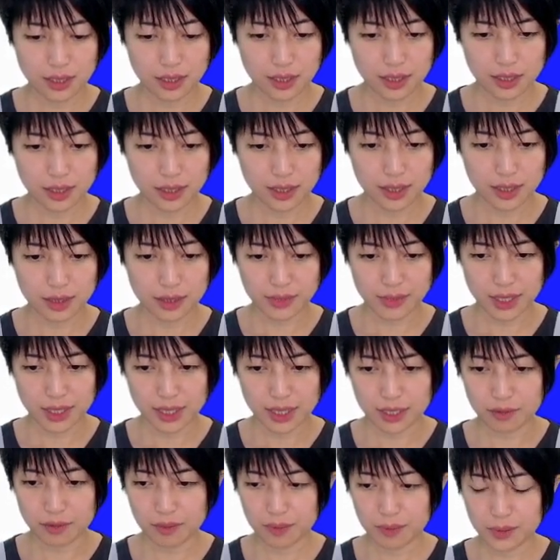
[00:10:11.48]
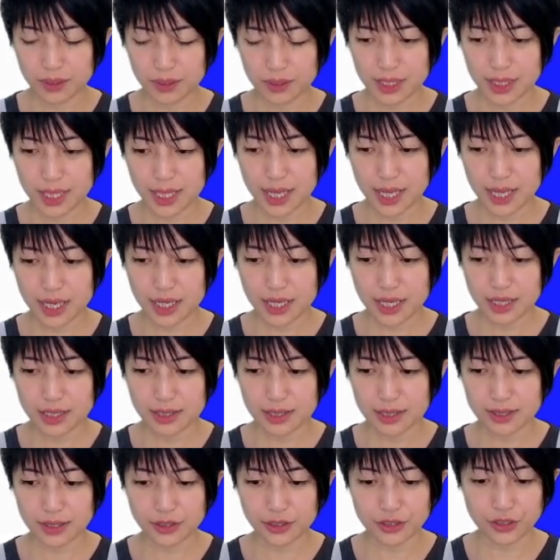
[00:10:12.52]
And I'm going to hit play.
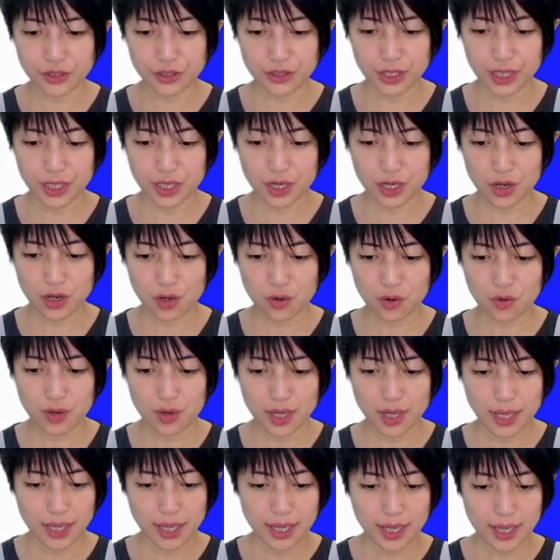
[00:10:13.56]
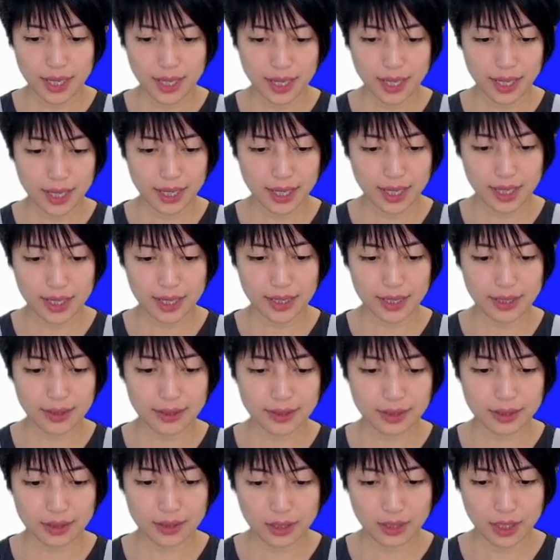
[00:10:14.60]
There you go
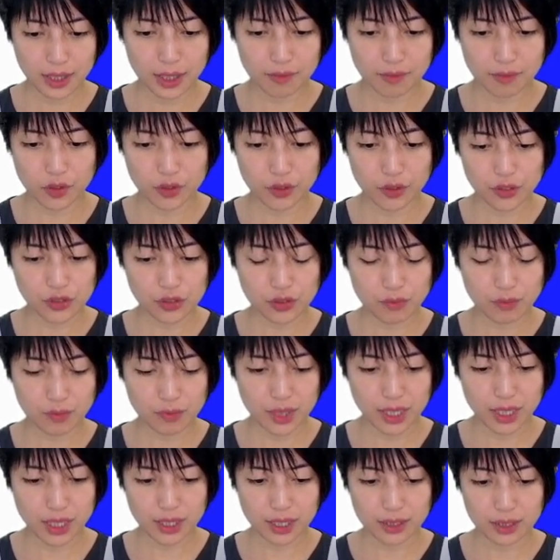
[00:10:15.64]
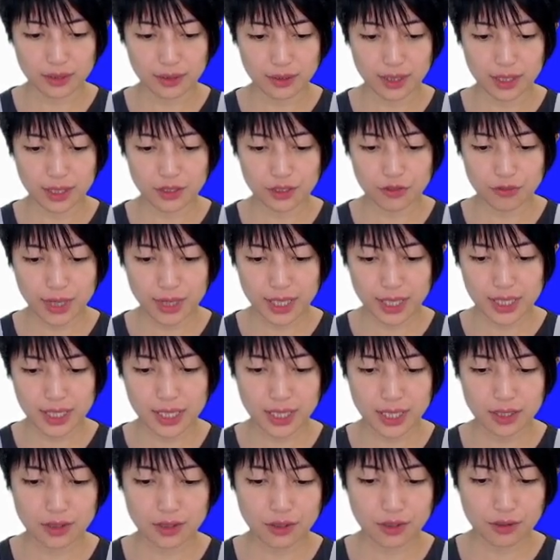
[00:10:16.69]
and I'm going to make another
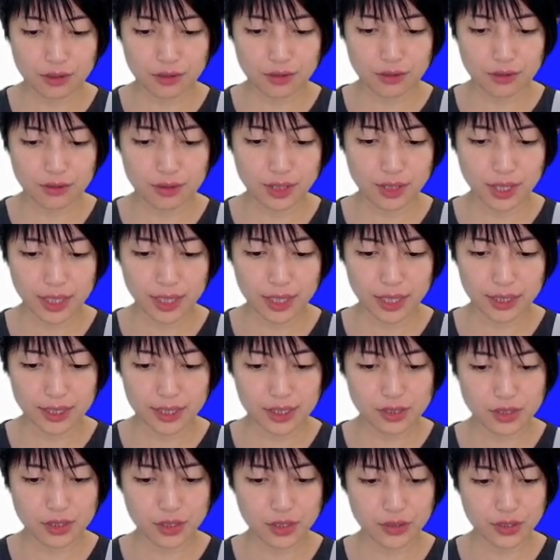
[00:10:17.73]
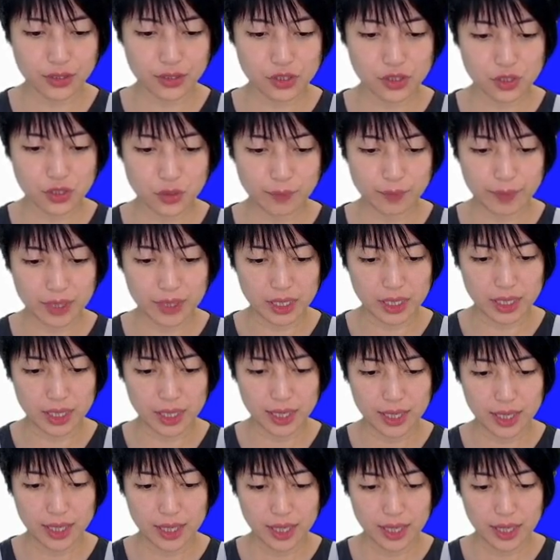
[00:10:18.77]
rectangle and it's going to
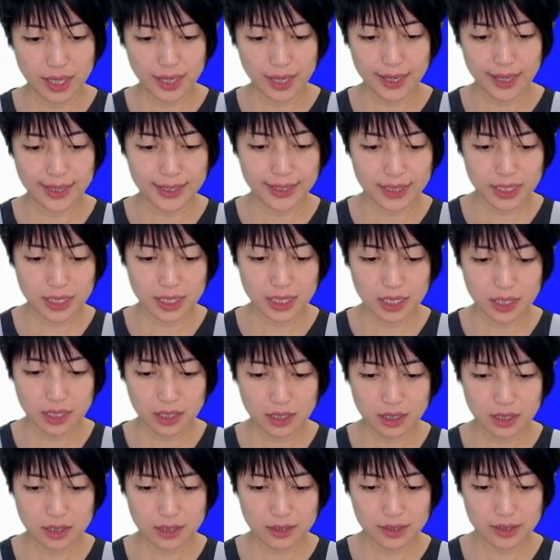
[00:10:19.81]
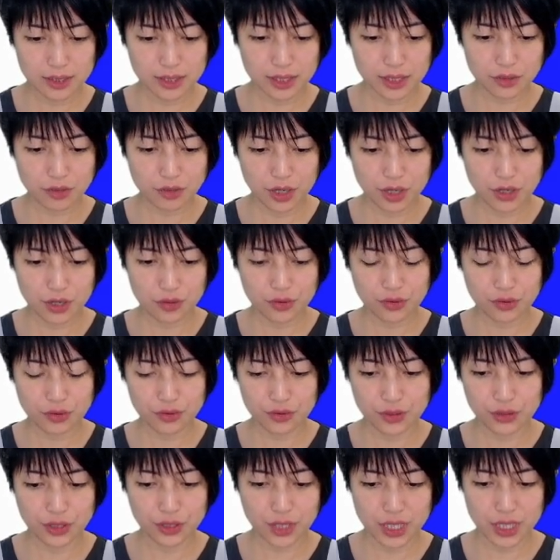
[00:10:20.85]
be 80, 0,
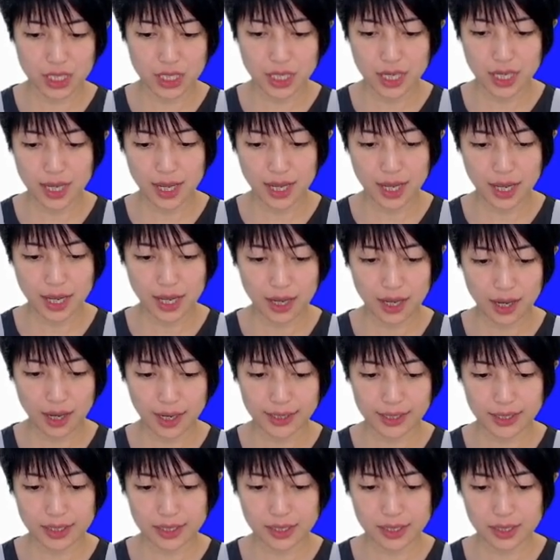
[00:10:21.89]
30 height.